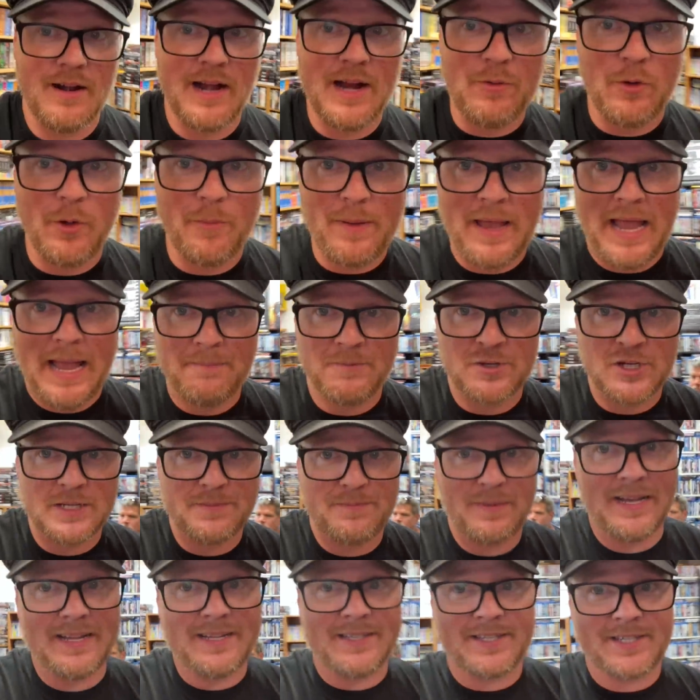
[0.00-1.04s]
right, well, Pam's just
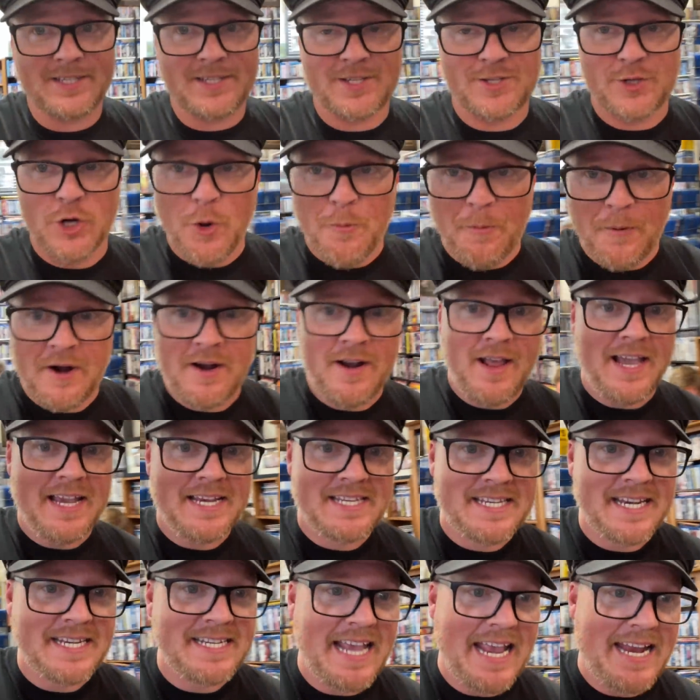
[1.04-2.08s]
being super
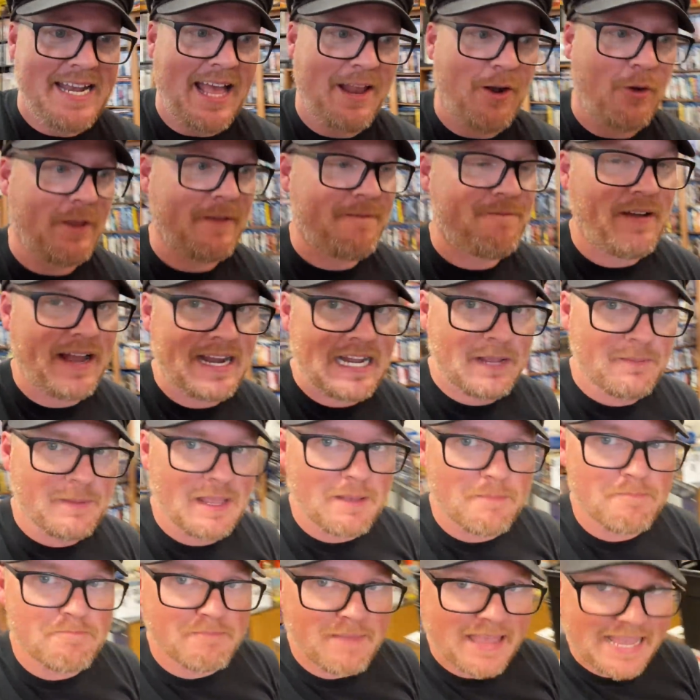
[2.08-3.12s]
nice today. Not only finding me
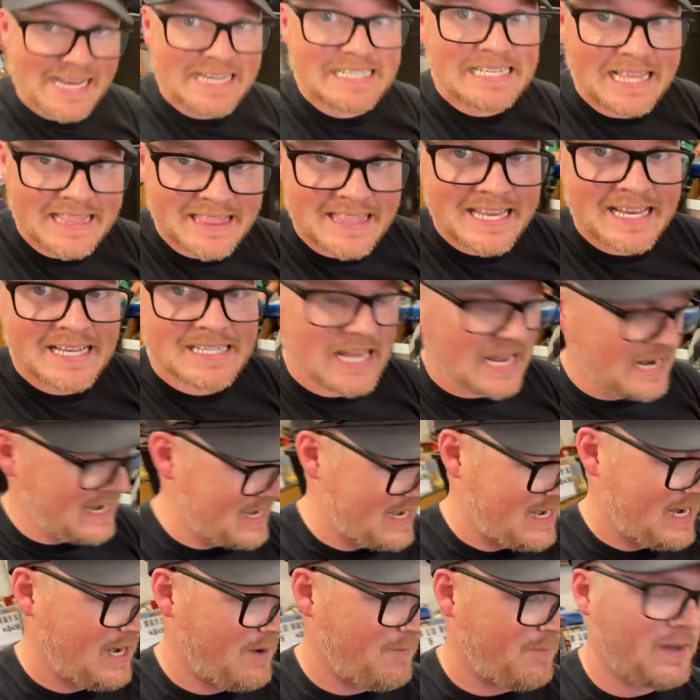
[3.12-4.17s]
amazing things I
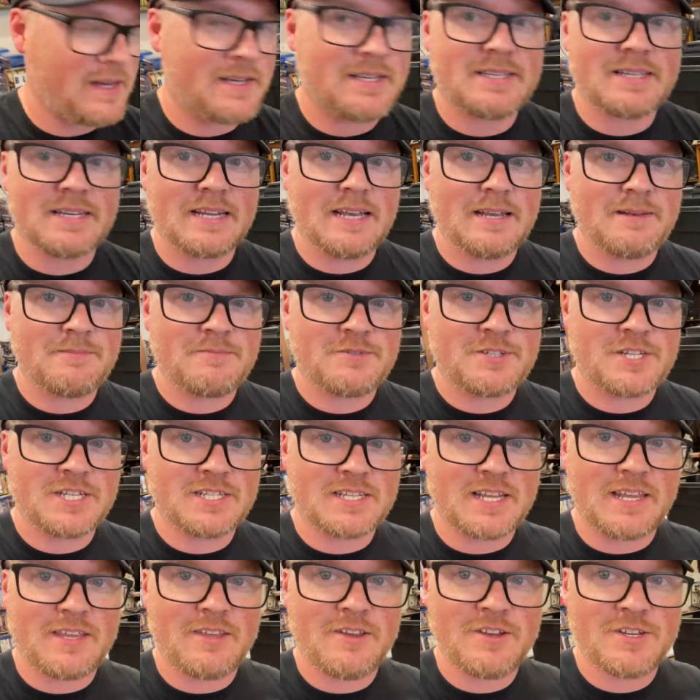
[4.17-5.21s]
need, but she's
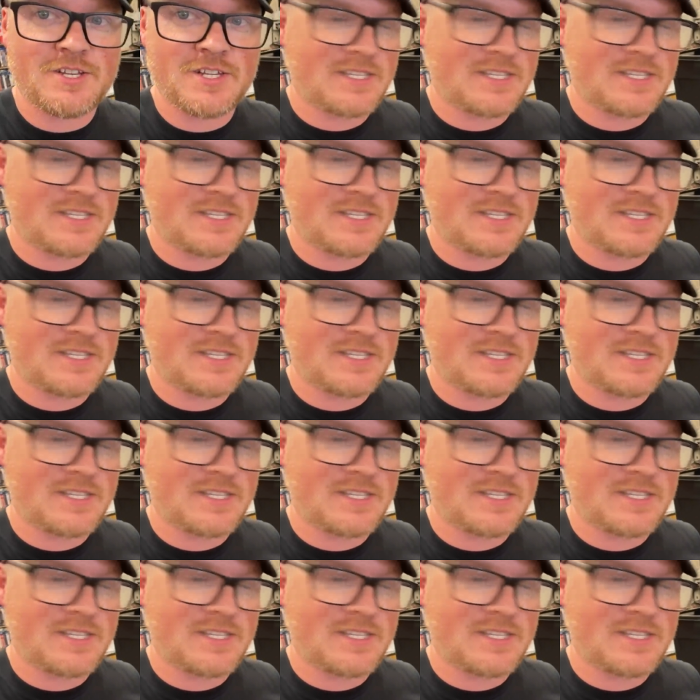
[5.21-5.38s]
like, you can